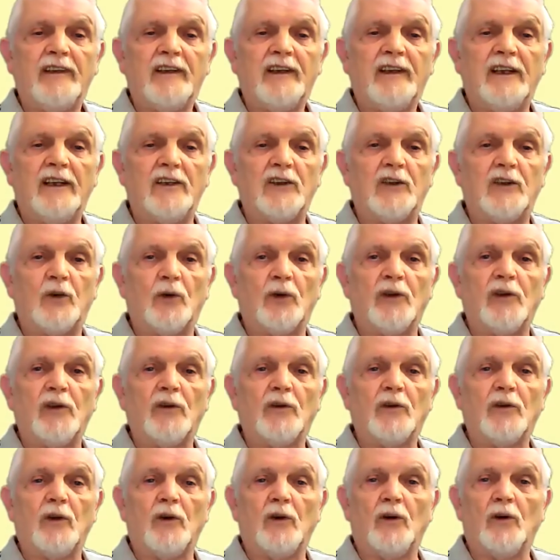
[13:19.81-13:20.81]
and going
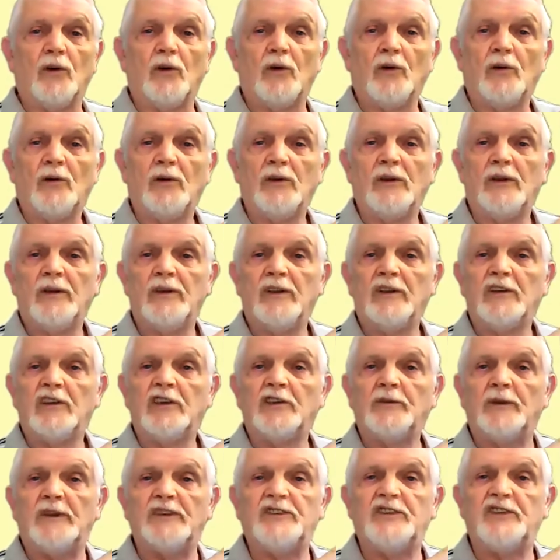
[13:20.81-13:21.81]
low
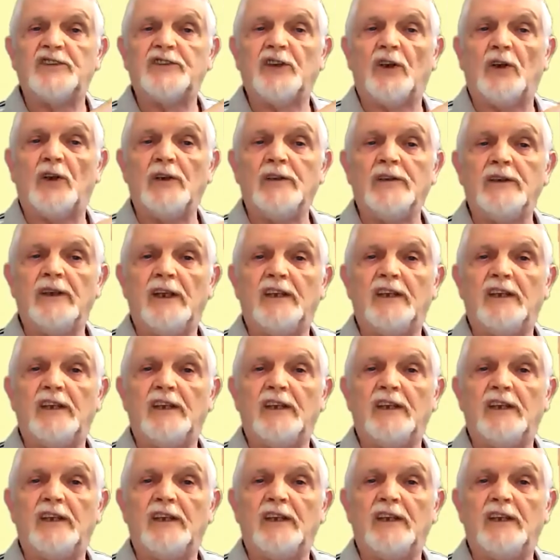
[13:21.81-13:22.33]
switches it on.